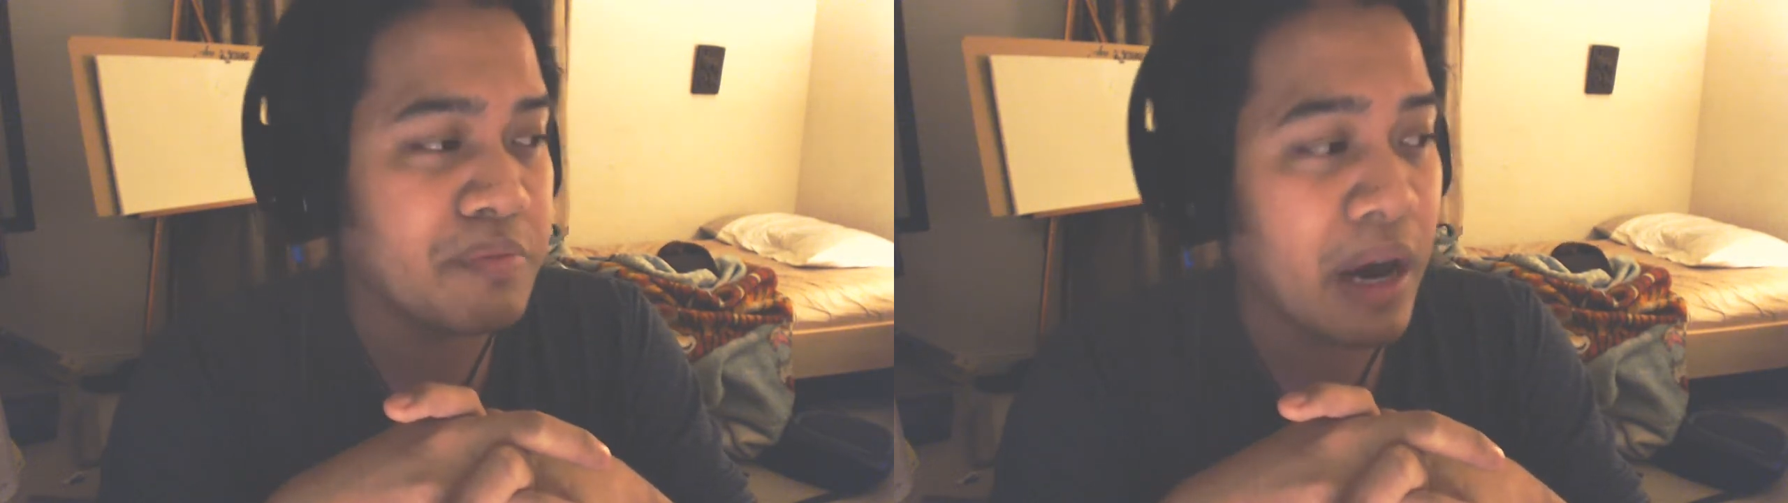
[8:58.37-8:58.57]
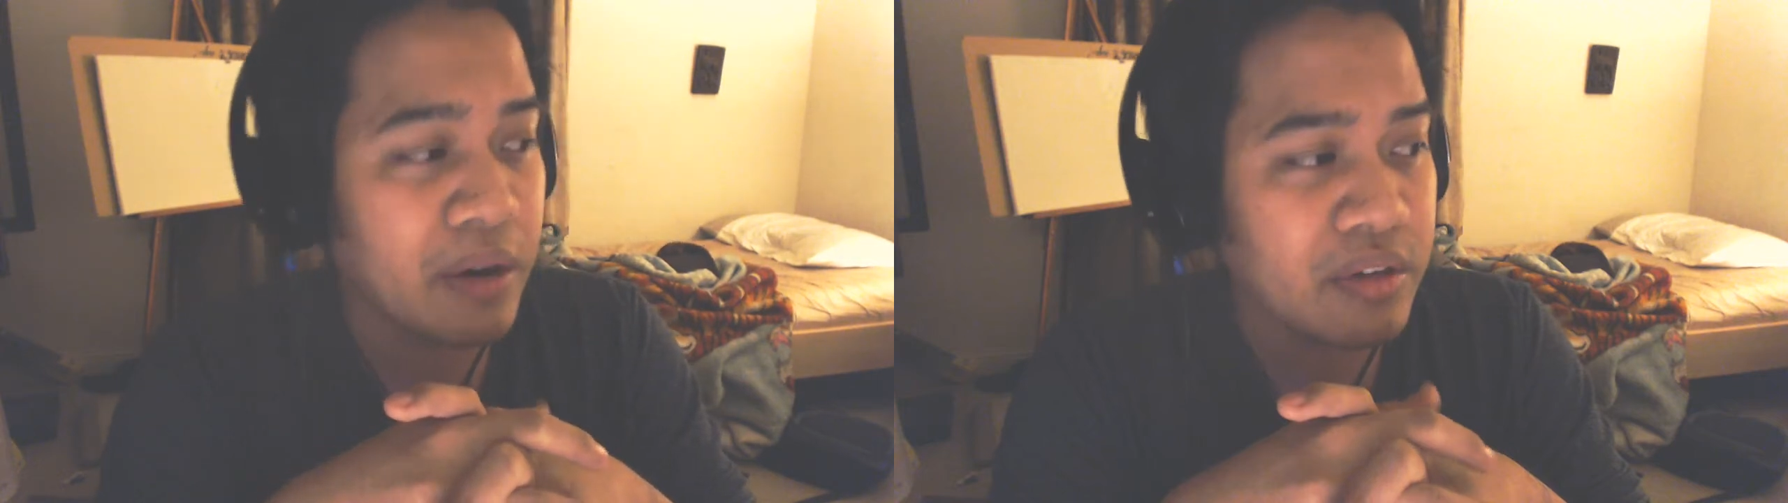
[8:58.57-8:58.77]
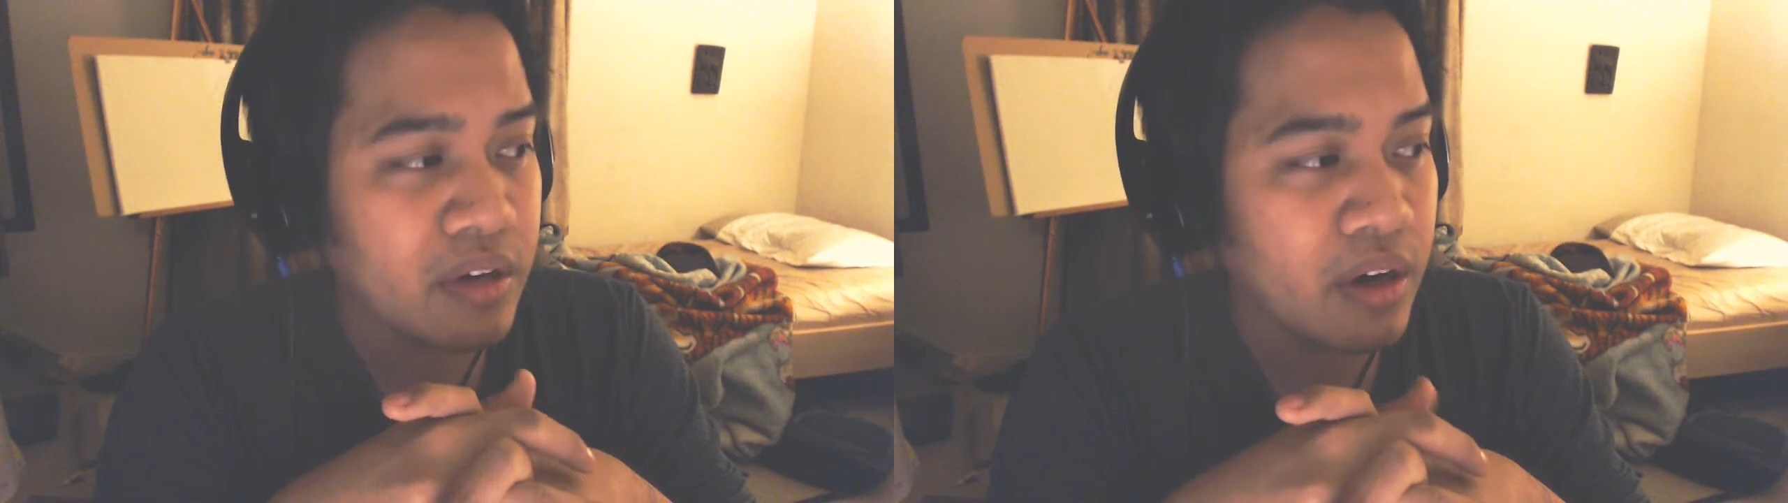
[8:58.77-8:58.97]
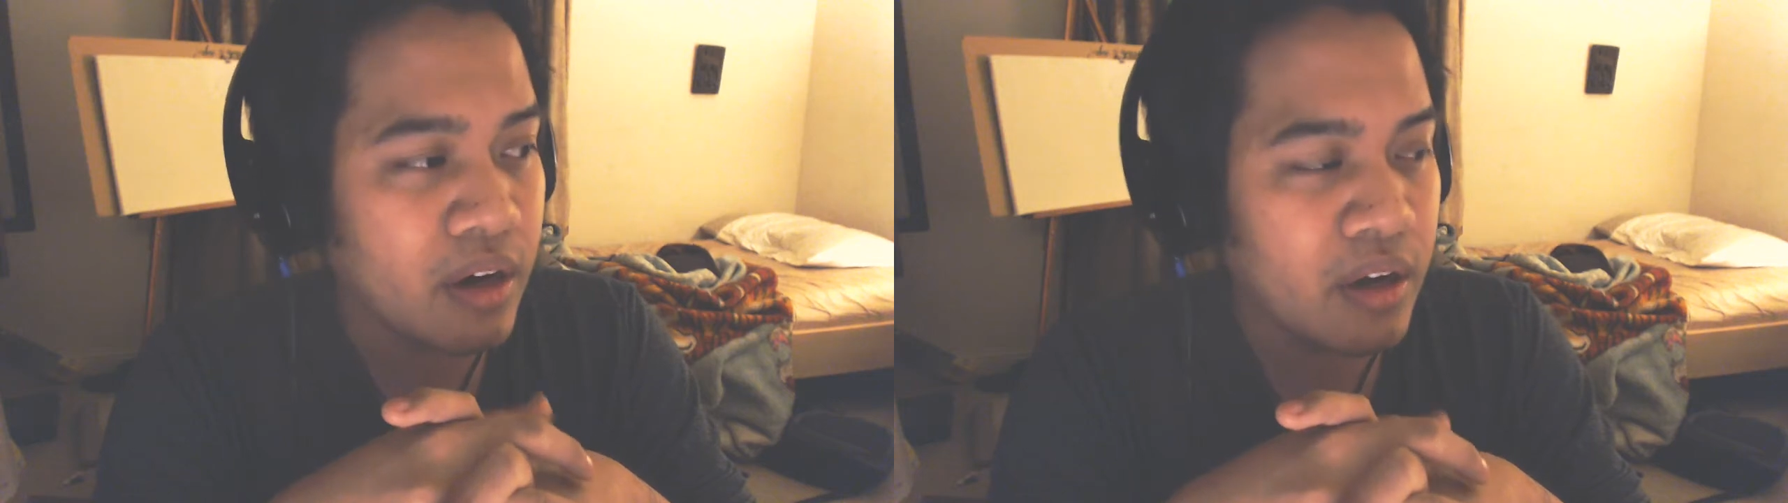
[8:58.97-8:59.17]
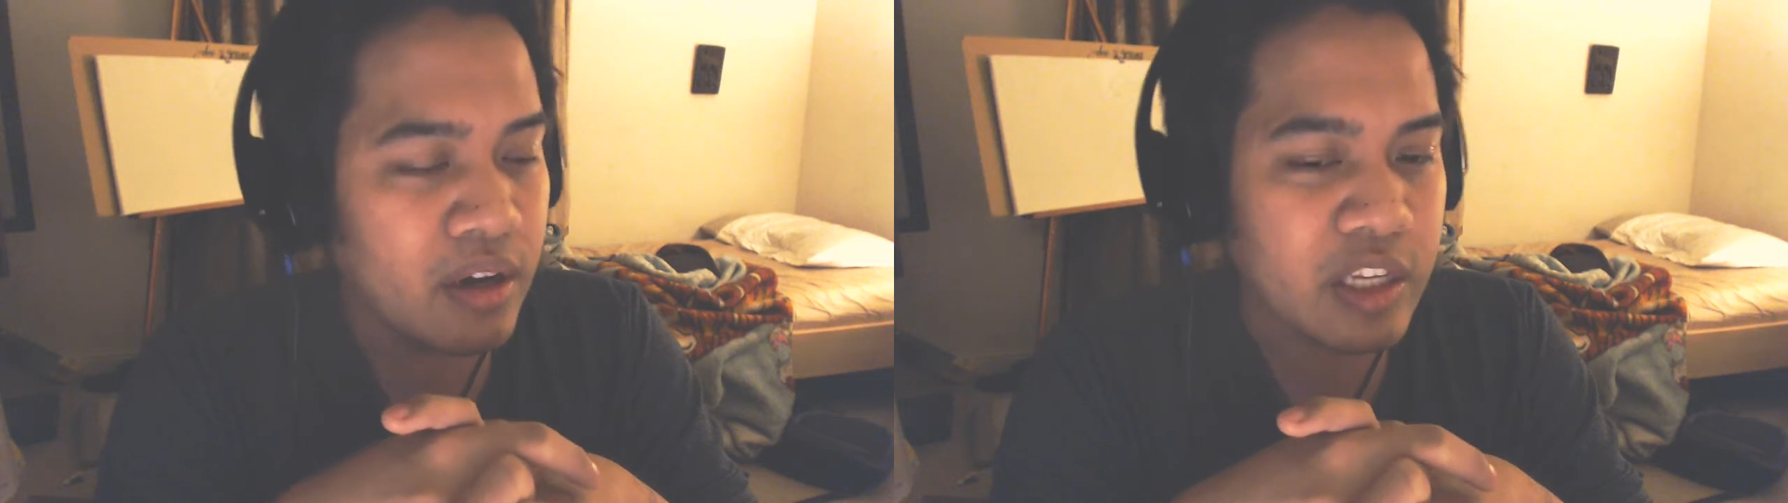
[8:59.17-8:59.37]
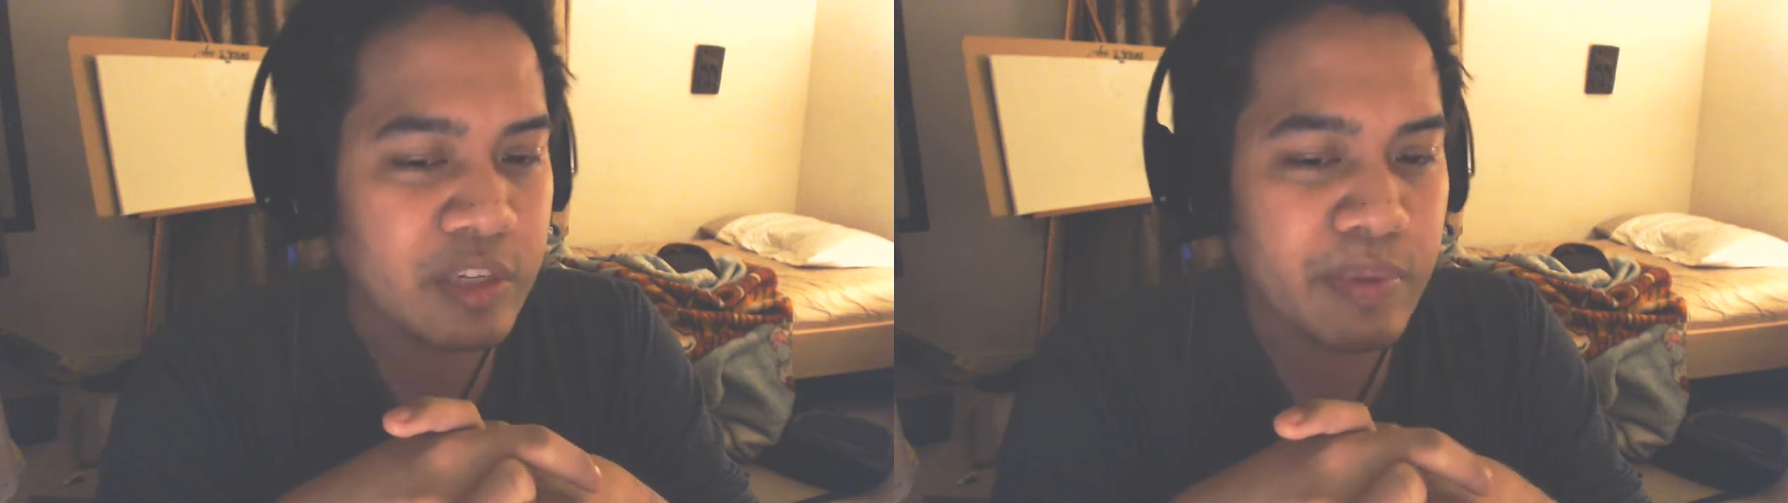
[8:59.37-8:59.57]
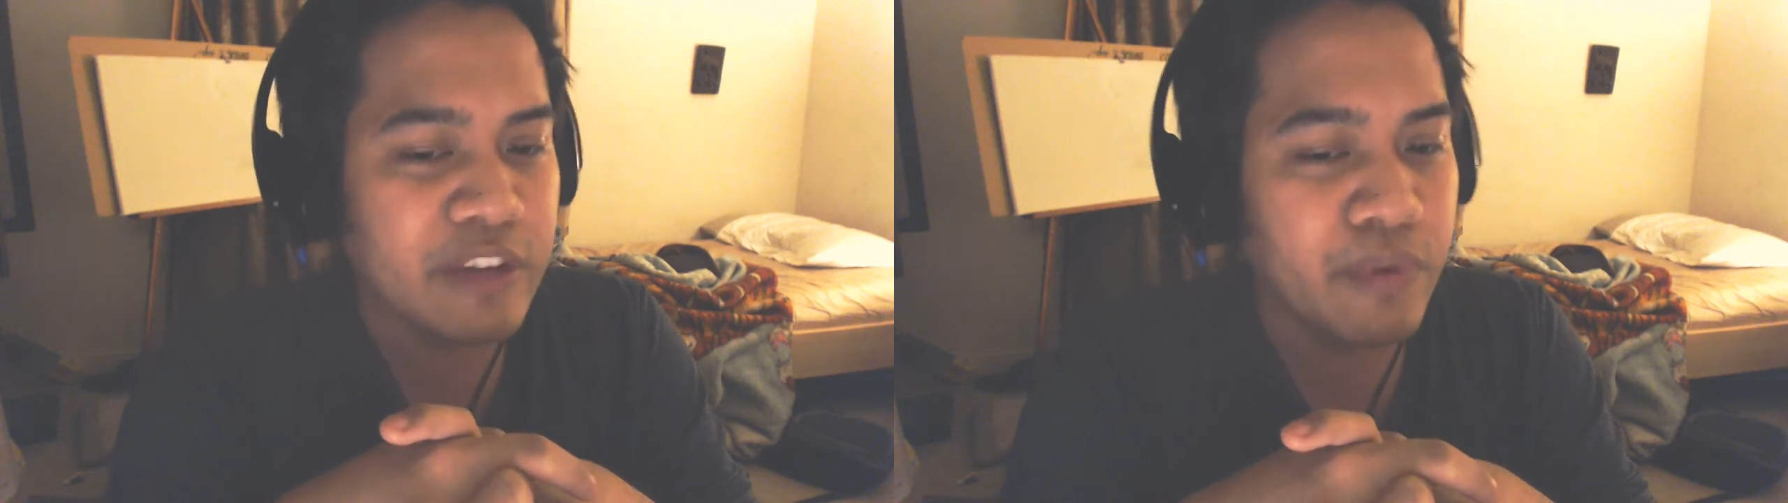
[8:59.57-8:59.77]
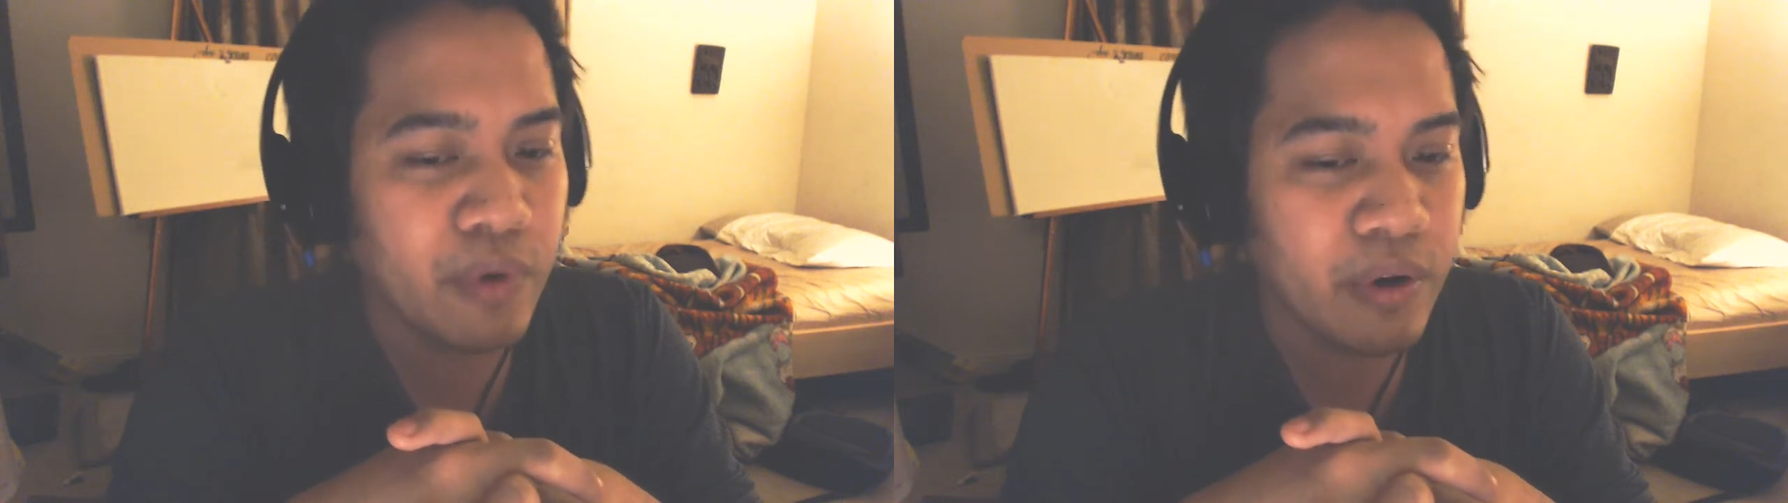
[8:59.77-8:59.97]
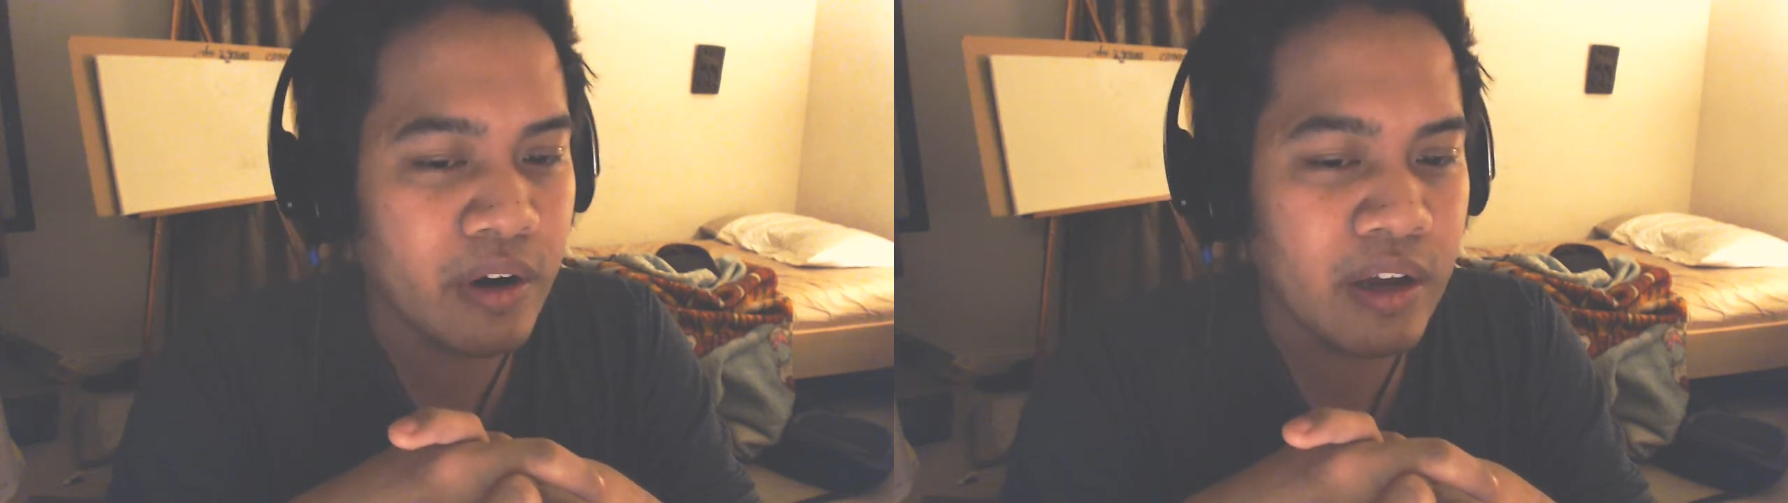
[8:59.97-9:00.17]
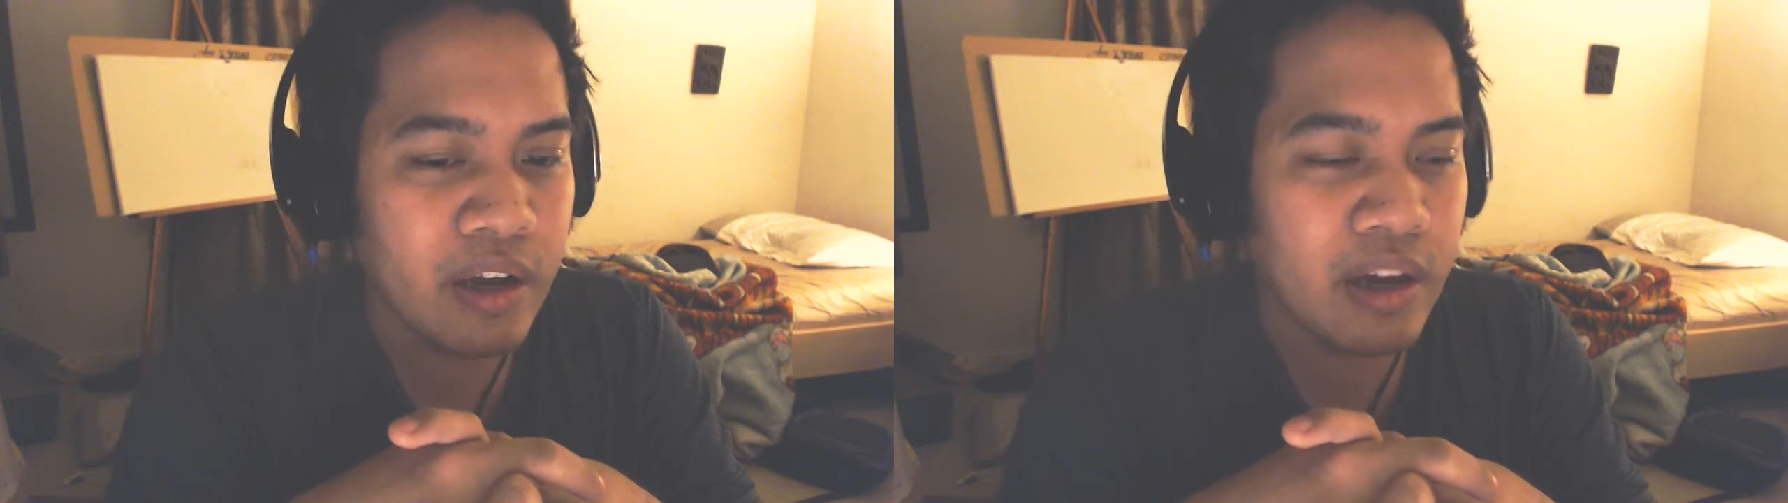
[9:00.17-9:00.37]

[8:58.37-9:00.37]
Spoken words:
Bowser in Smash 4,